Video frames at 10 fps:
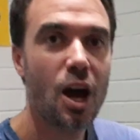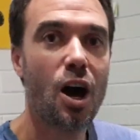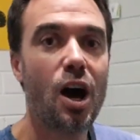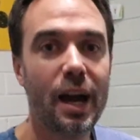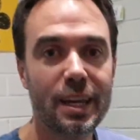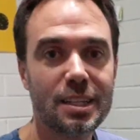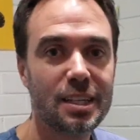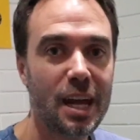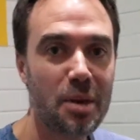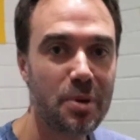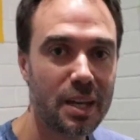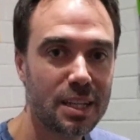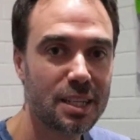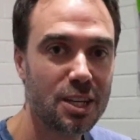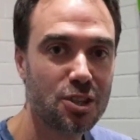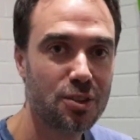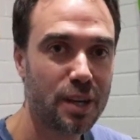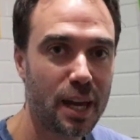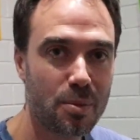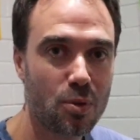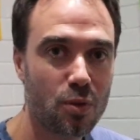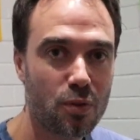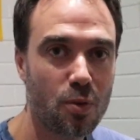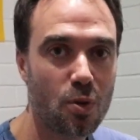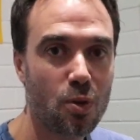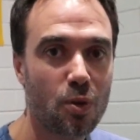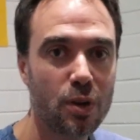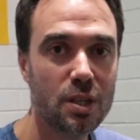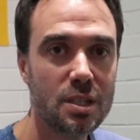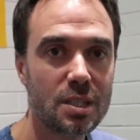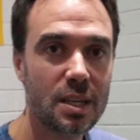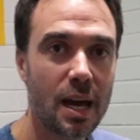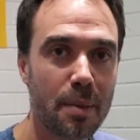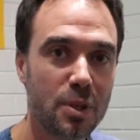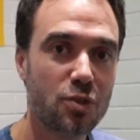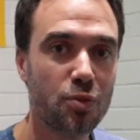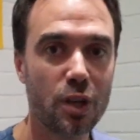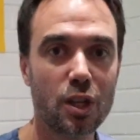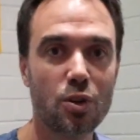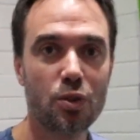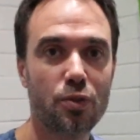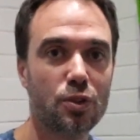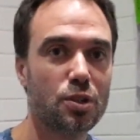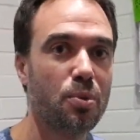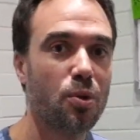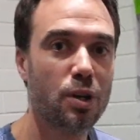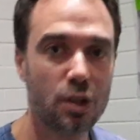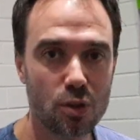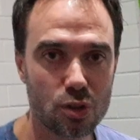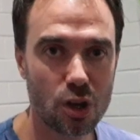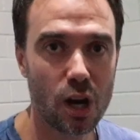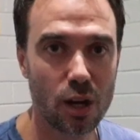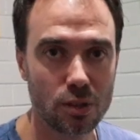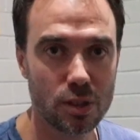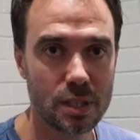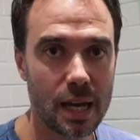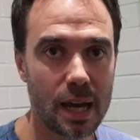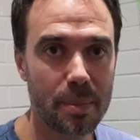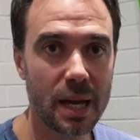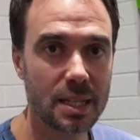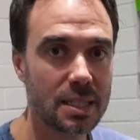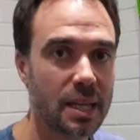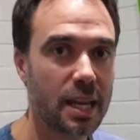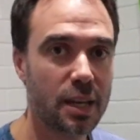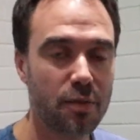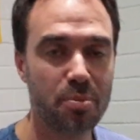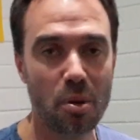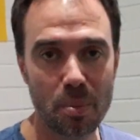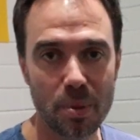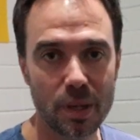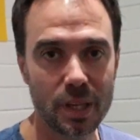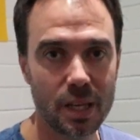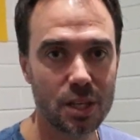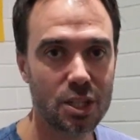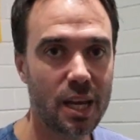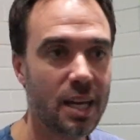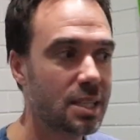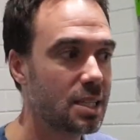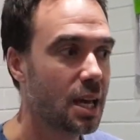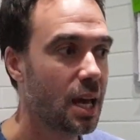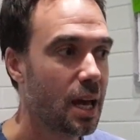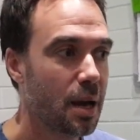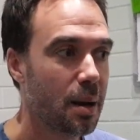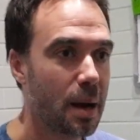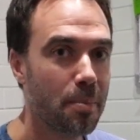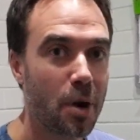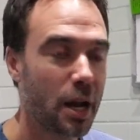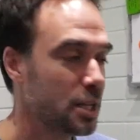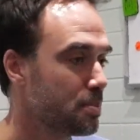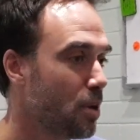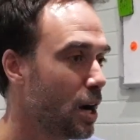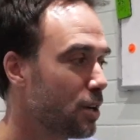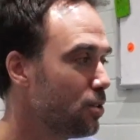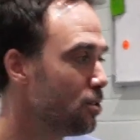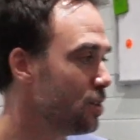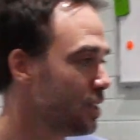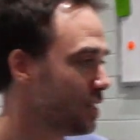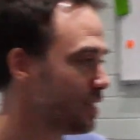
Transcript: Hi, today we're going to teach you a game called Four Corners. Um, it's really good for supporting your child's um, understanding of probability and chance. Um, my name's Michael.